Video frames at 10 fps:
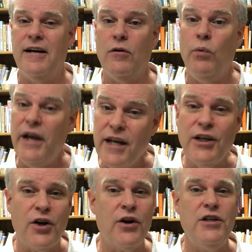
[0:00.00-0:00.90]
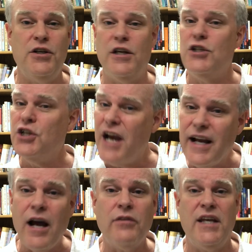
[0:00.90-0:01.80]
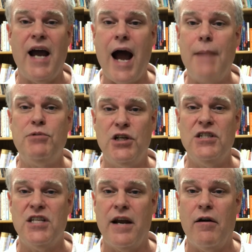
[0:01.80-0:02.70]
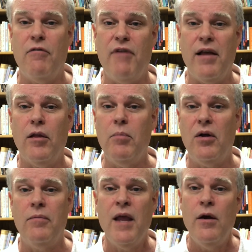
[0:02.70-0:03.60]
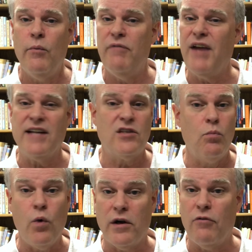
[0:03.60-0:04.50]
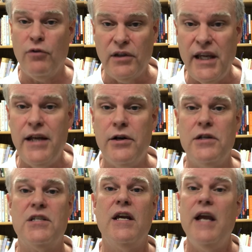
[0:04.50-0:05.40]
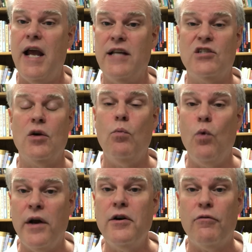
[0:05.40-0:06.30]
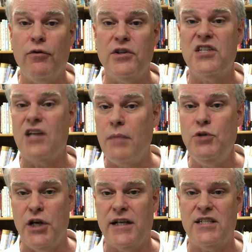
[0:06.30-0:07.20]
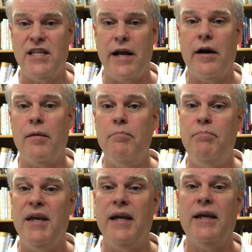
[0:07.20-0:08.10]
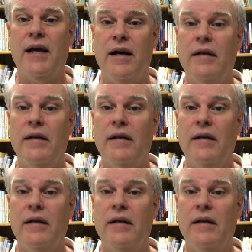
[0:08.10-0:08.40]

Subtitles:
we'd encourage you to check out the options that are available. We've got some wonderful leaders and some wonderful subjects that are being